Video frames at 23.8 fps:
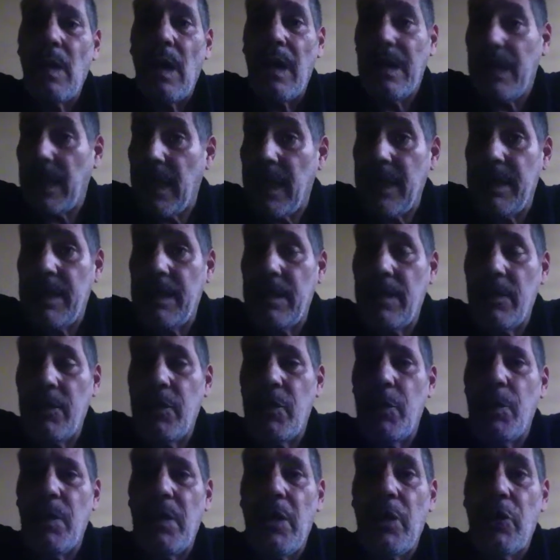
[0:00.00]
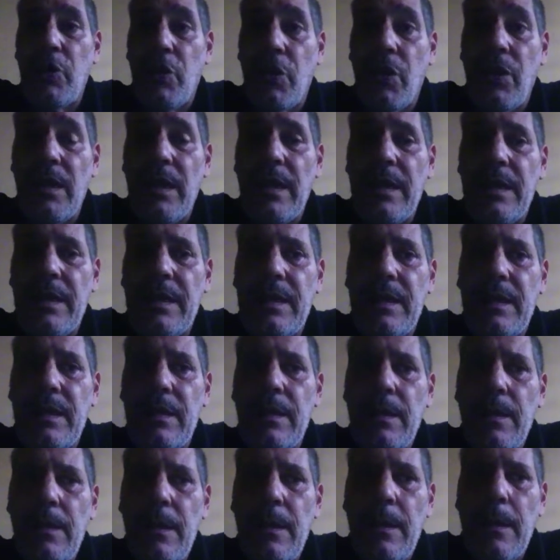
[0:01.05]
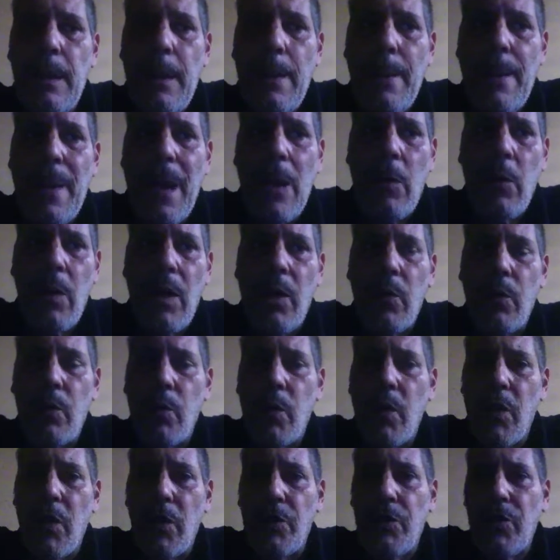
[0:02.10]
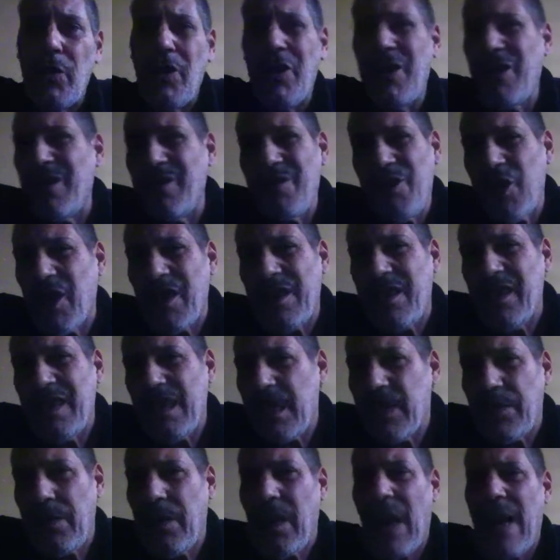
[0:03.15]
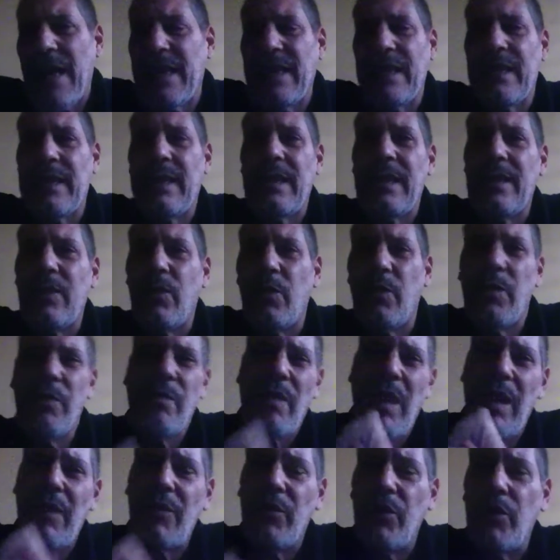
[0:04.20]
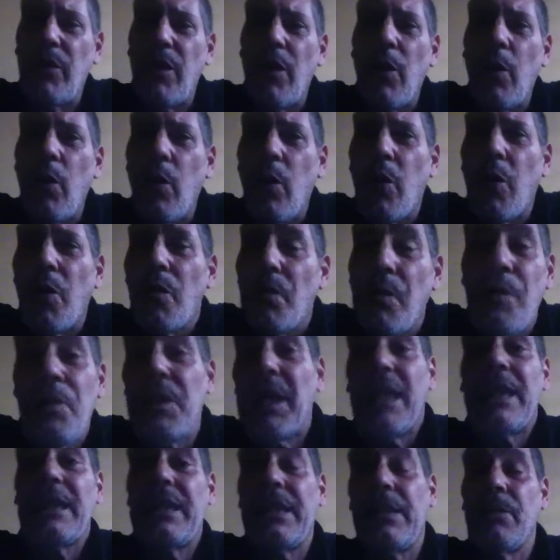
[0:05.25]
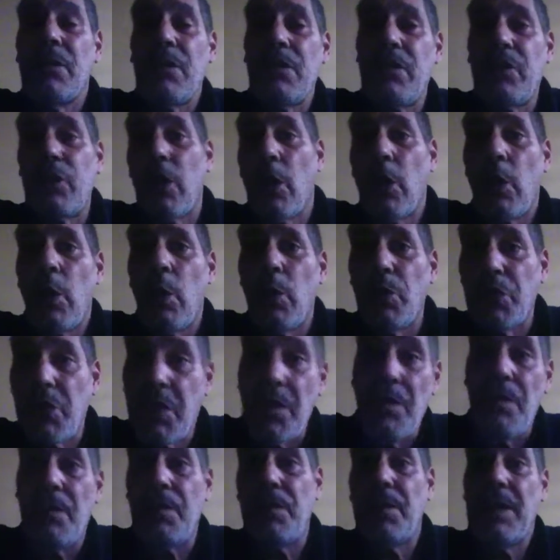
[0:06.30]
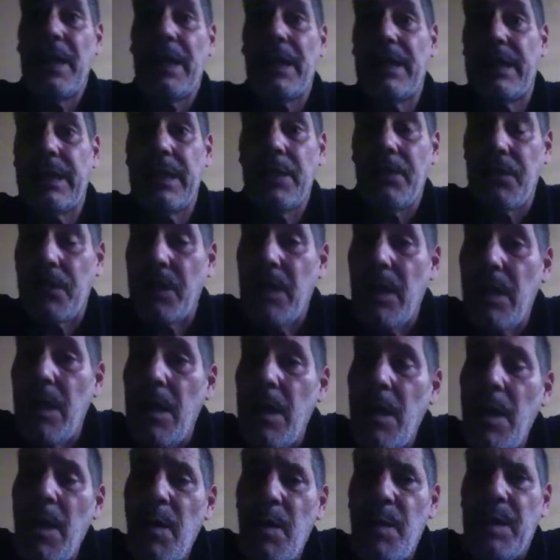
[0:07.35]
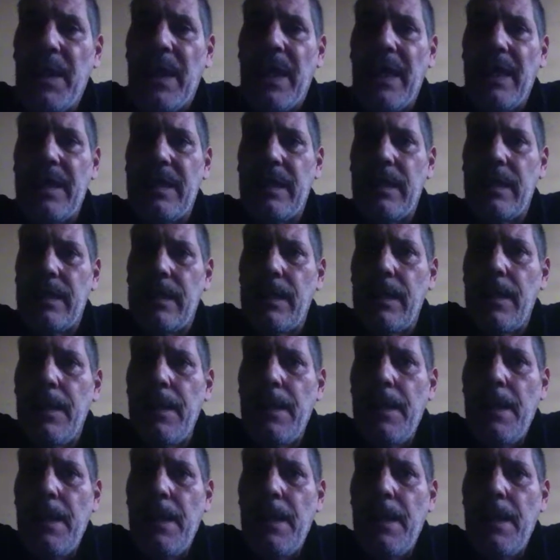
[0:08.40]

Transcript: I guess, to be a journalist now our world, not just in Afghanistan or conflictive, so-called conflictive places.